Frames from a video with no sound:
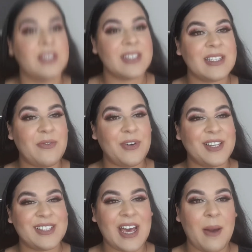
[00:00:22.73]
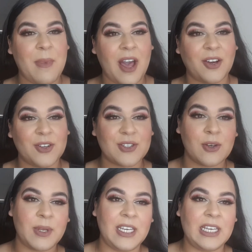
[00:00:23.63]
this is the first time I got
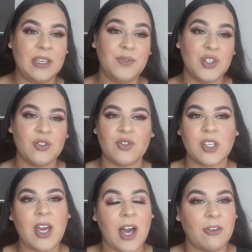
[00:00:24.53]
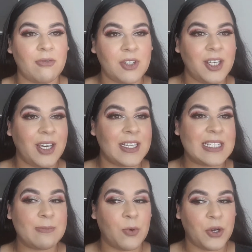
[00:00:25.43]
so many gifts. Usually I don't really
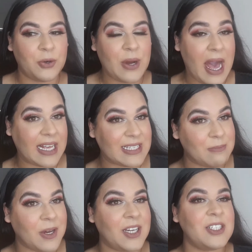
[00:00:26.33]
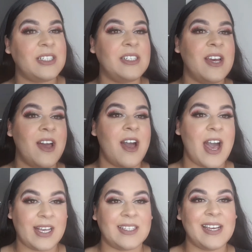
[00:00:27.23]
get spoiled as much
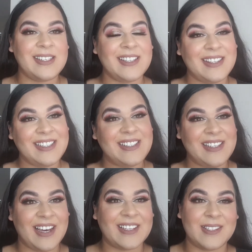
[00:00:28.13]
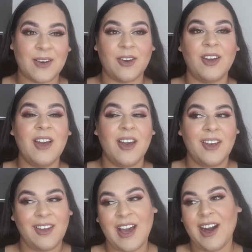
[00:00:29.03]
as I did this year. So
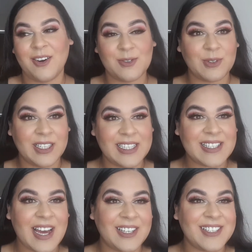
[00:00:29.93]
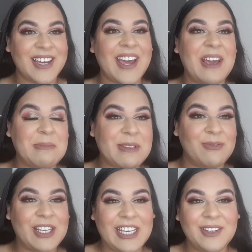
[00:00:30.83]
yeah, I was really excited to get heaps
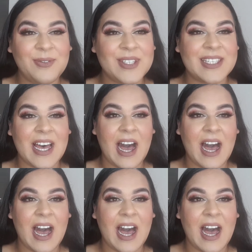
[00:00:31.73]
of gifts.